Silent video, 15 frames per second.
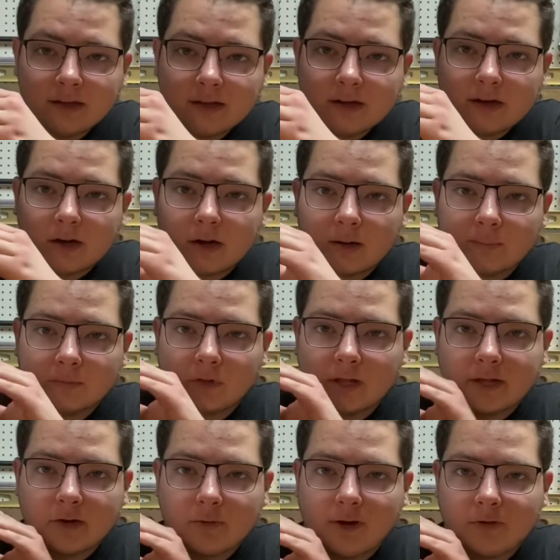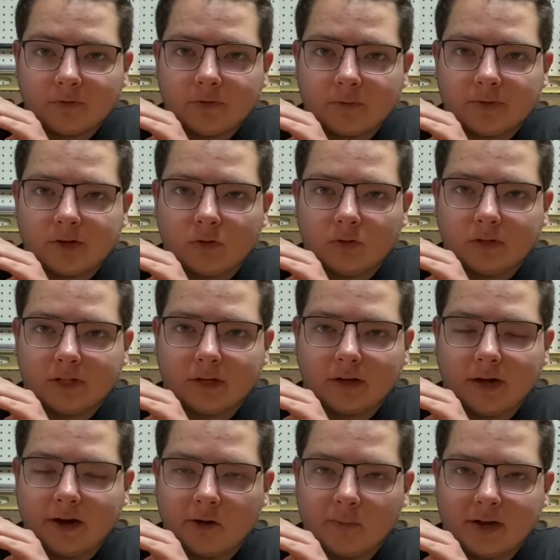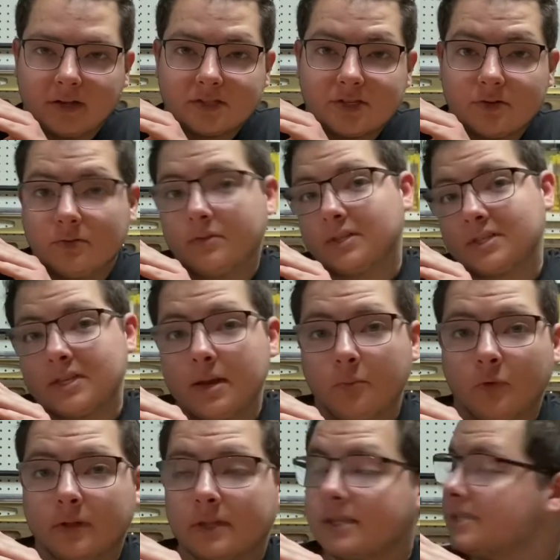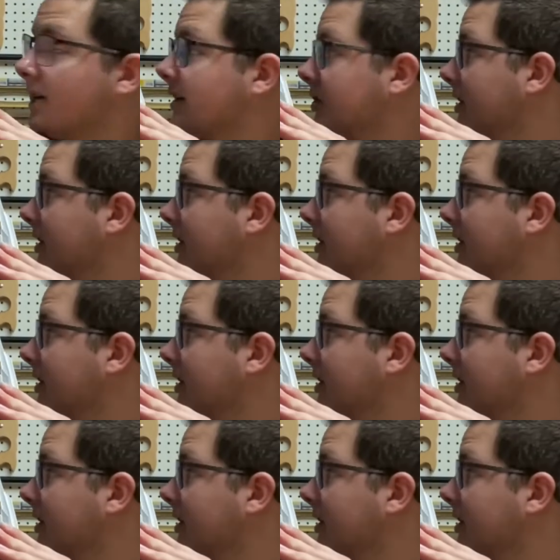lying around from an old Iron Man suit. The same one that's actually